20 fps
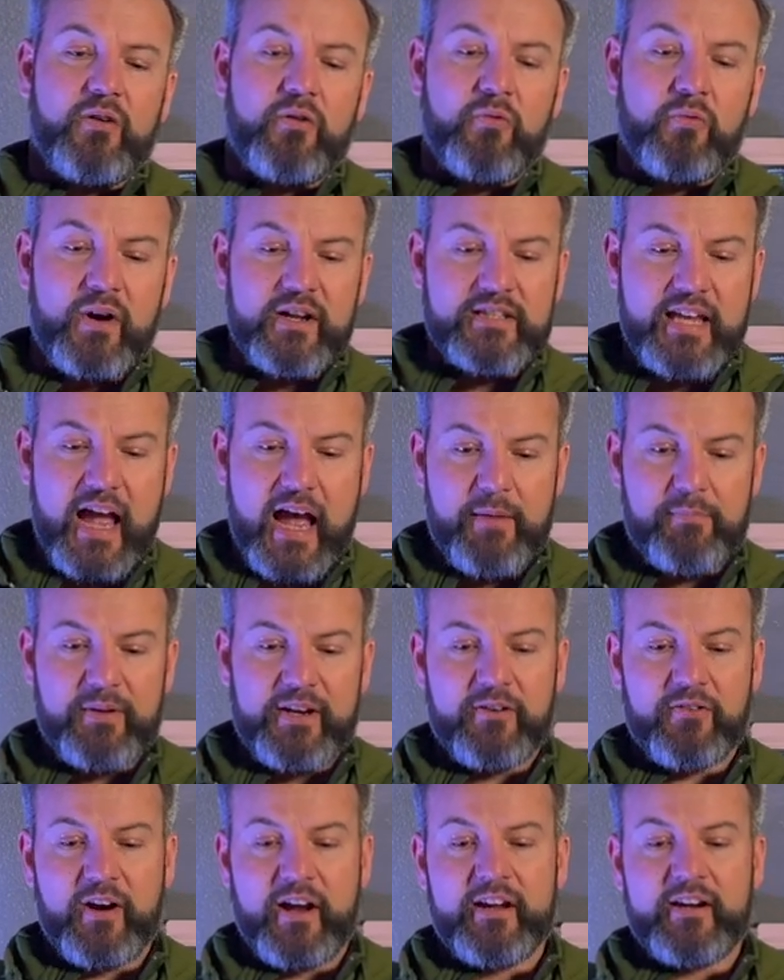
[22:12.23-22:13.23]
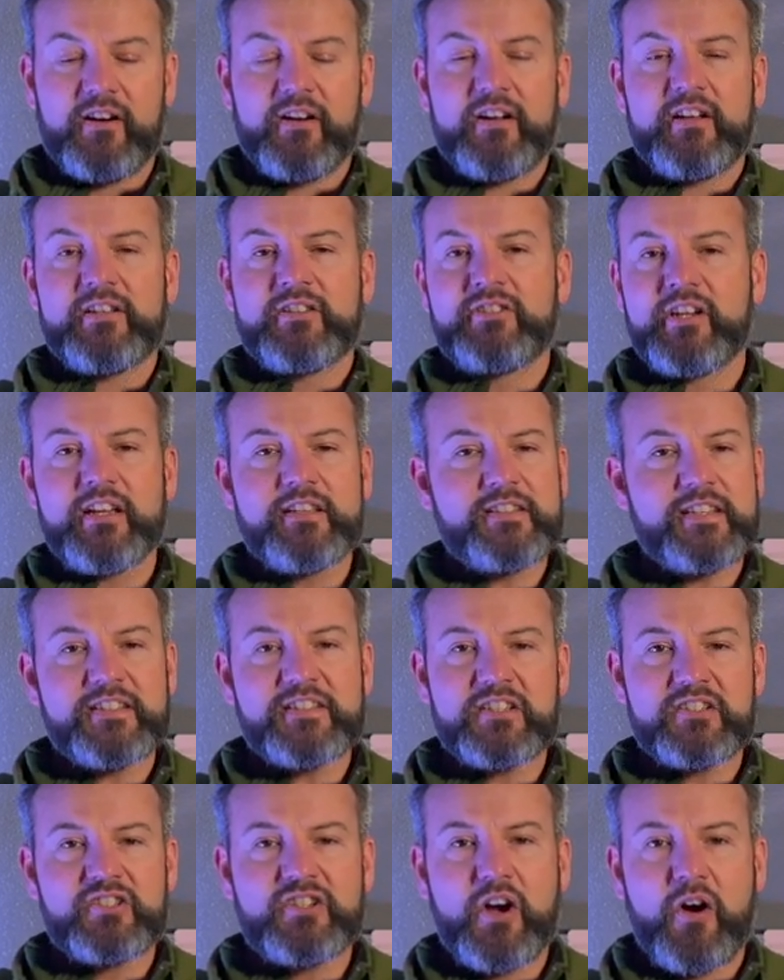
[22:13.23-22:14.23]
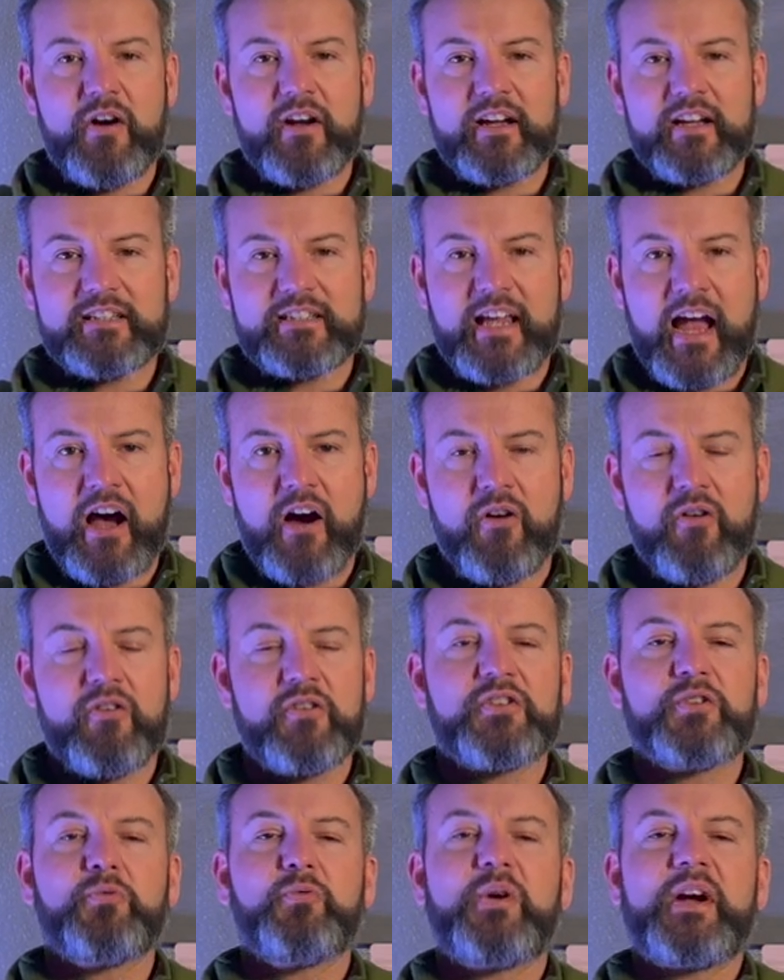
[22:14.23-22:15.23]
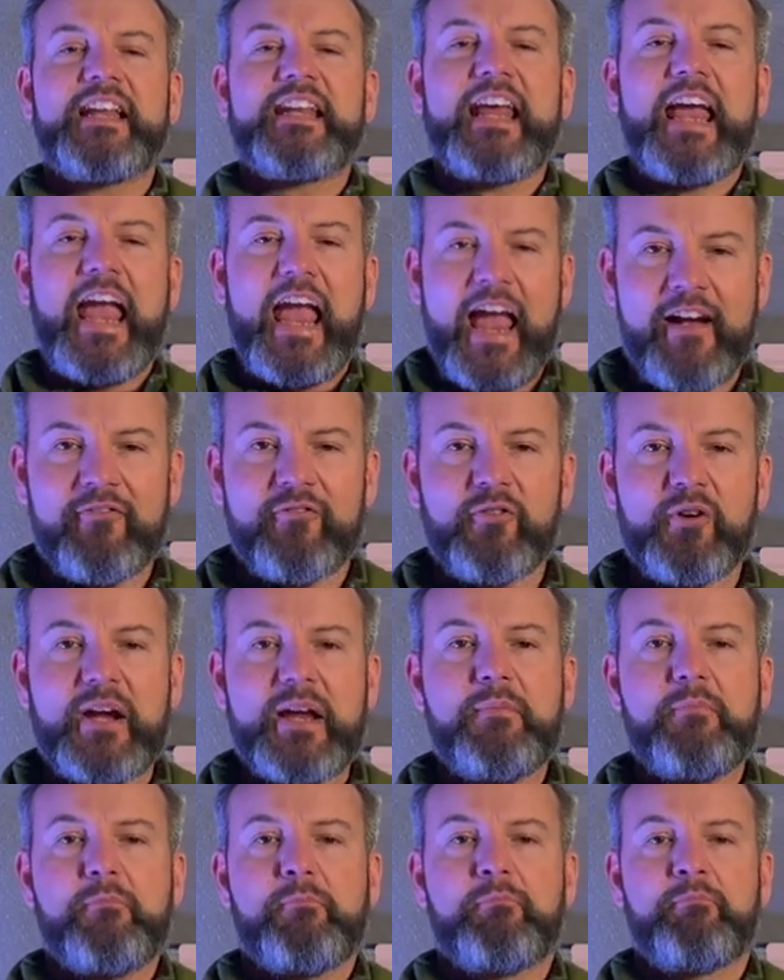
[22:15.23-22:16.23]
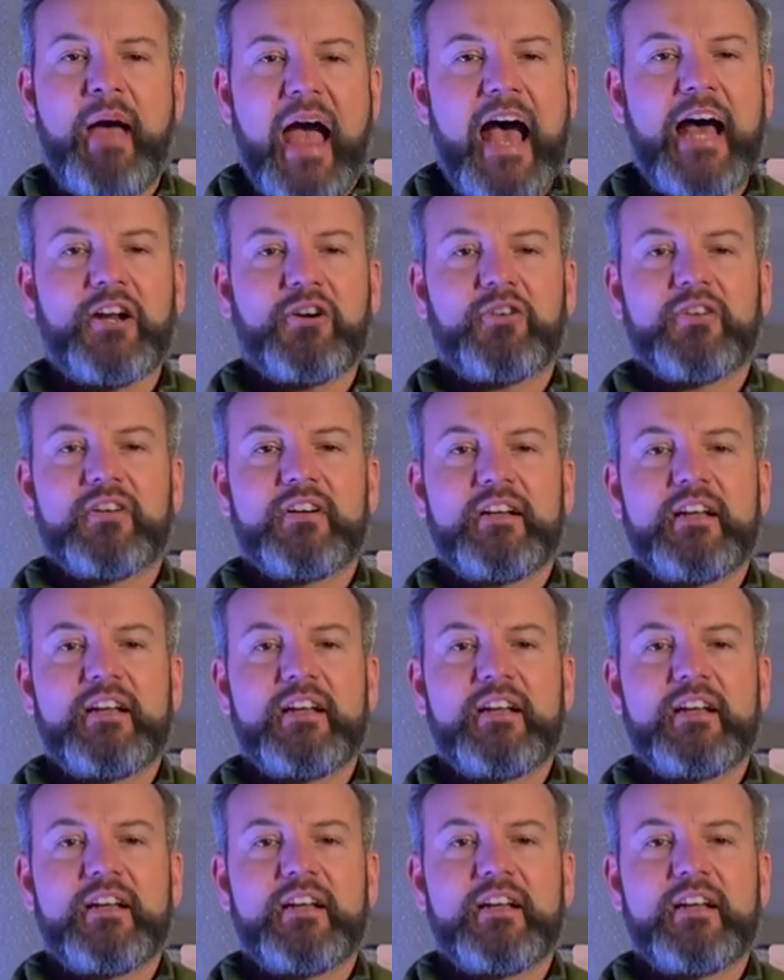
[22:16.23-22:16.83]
What's happening right here? Jesus is showing us how to win every battle.